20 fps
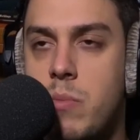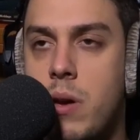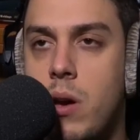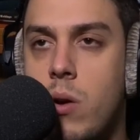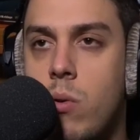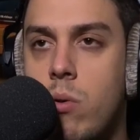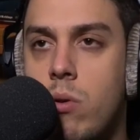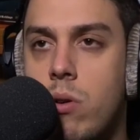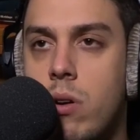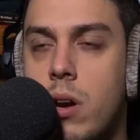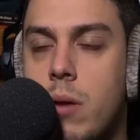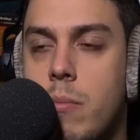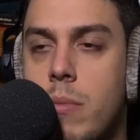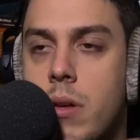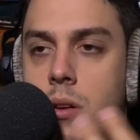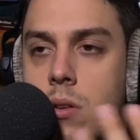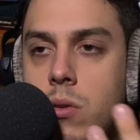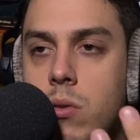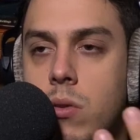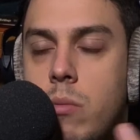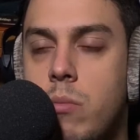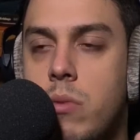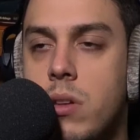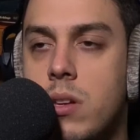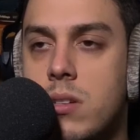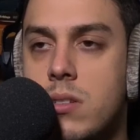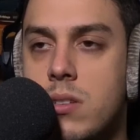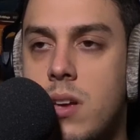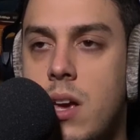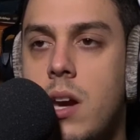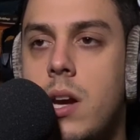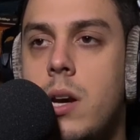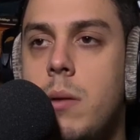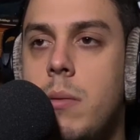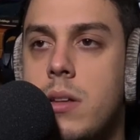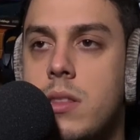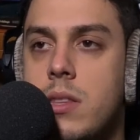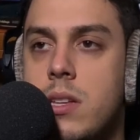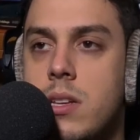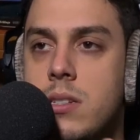order and I'm like, cool, I'm really excited
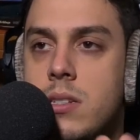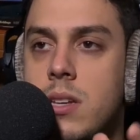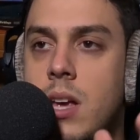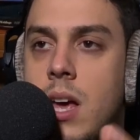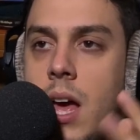about this.